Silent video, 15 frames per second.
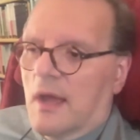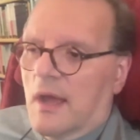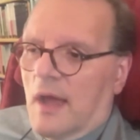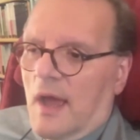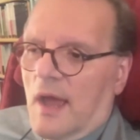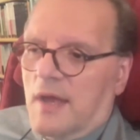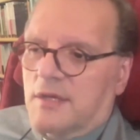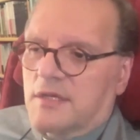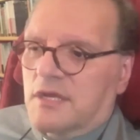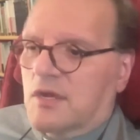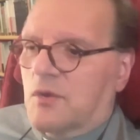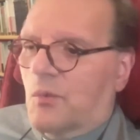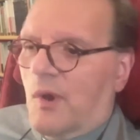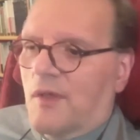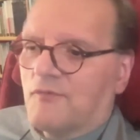And
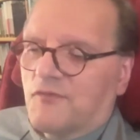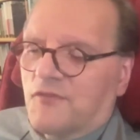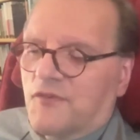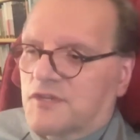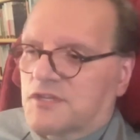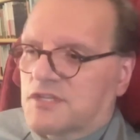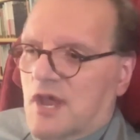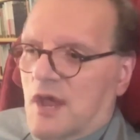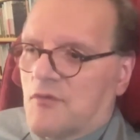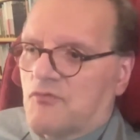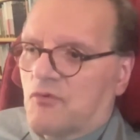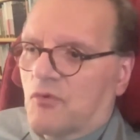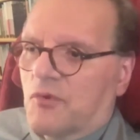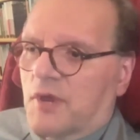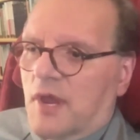he went for
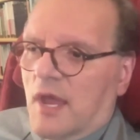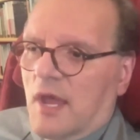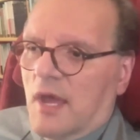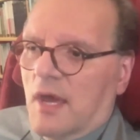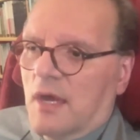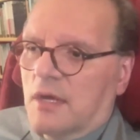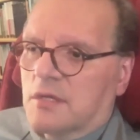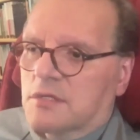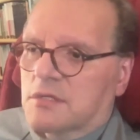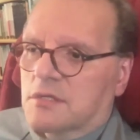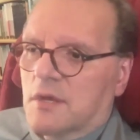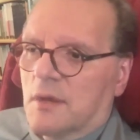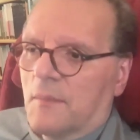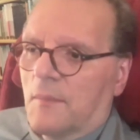several years,